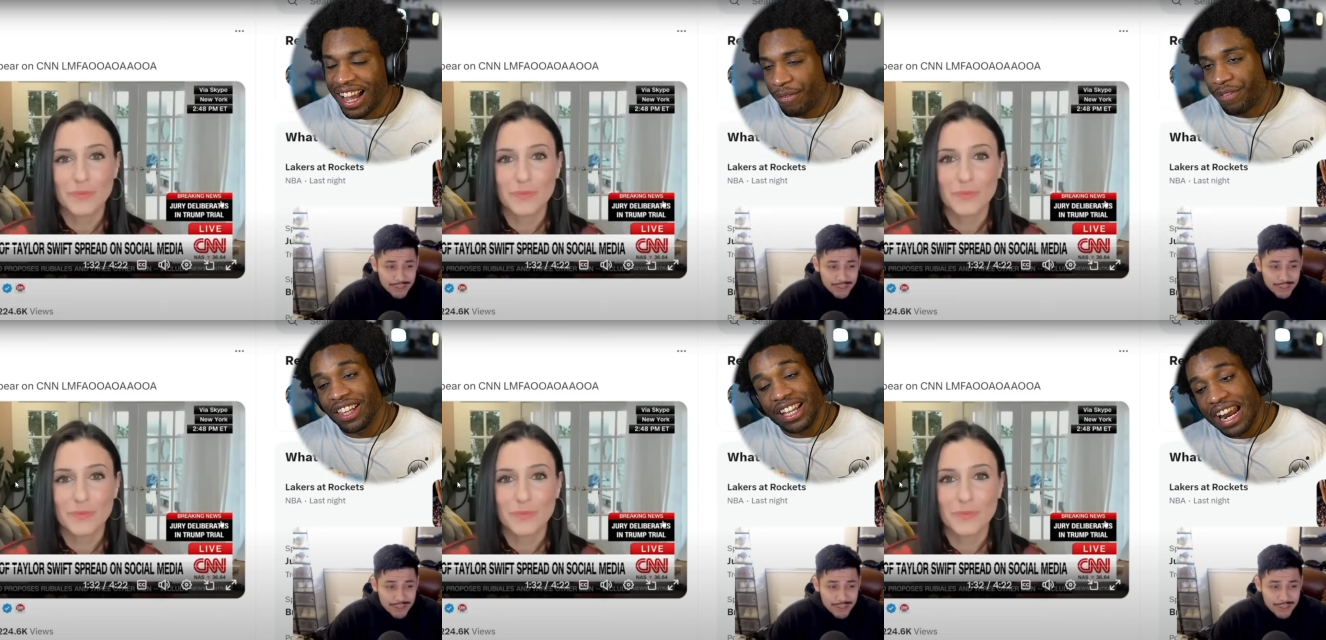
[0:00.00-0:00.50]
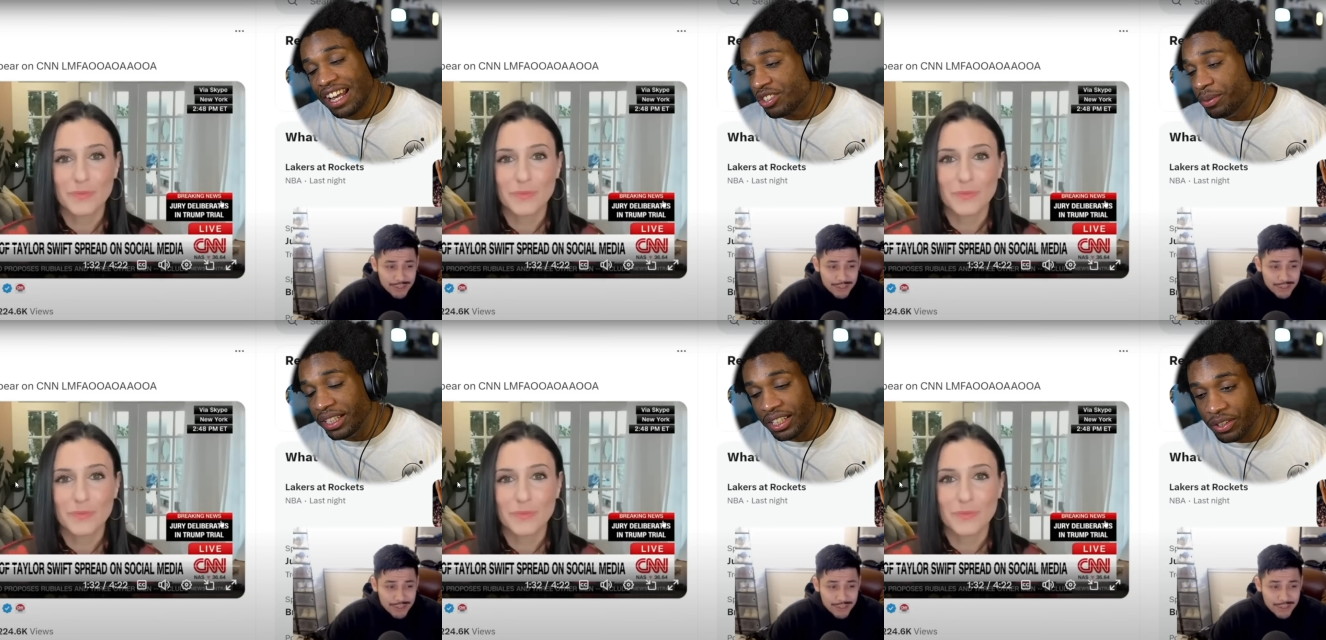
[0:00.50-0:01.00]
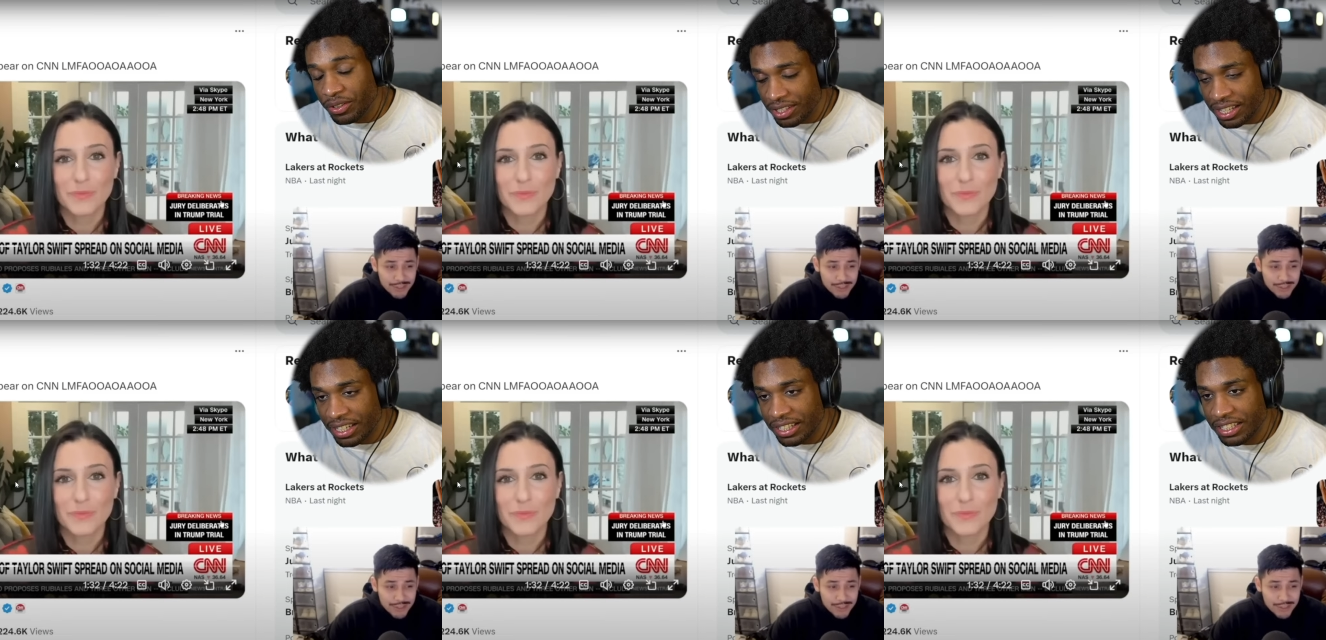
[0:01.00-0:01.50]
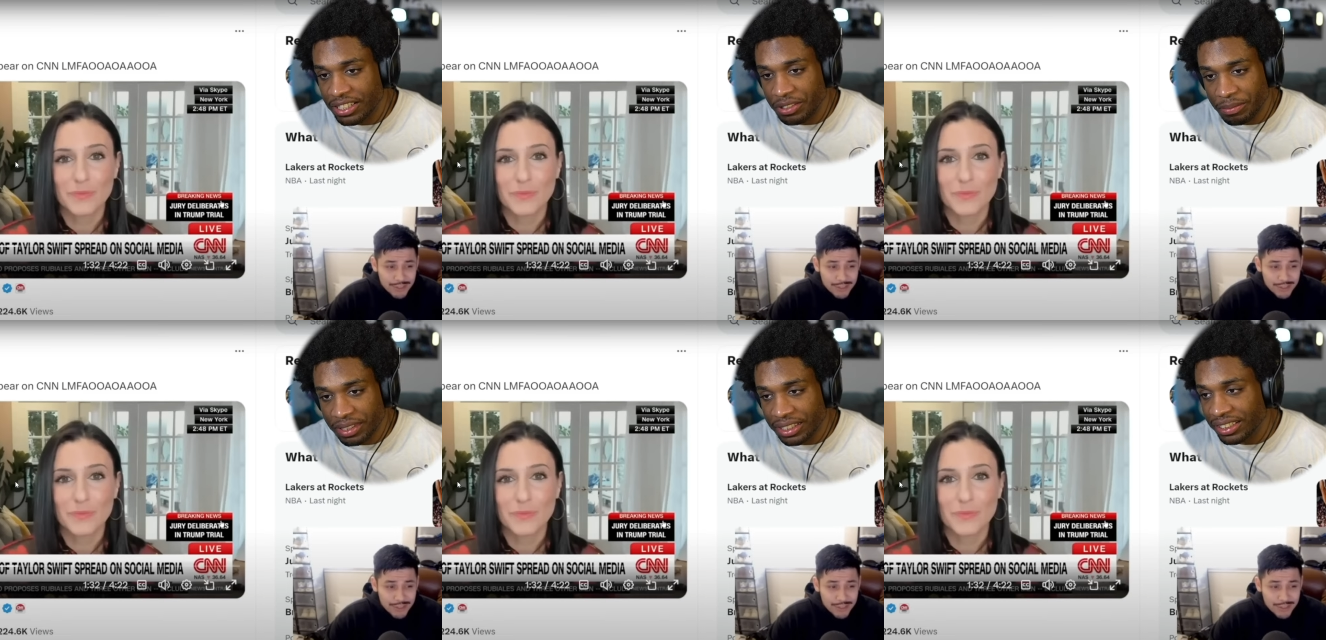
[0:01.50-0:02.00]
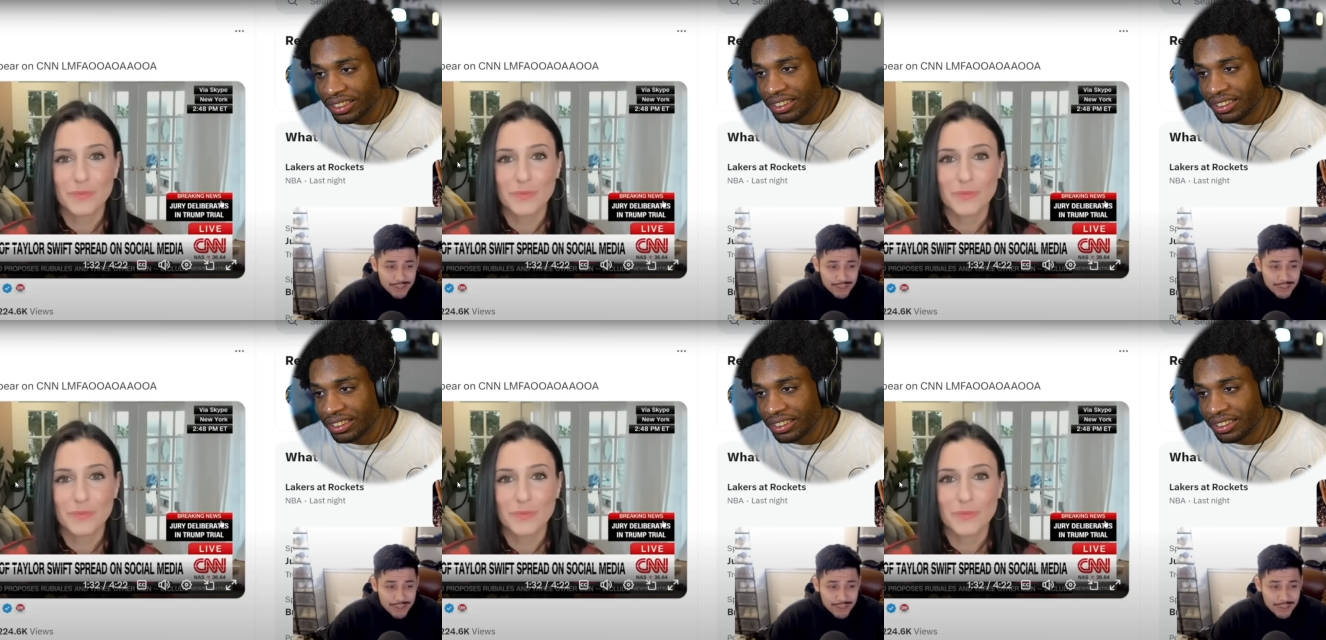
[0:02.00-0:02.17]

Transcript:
Speaker 1: I feel like that's when it goes downhill, bro.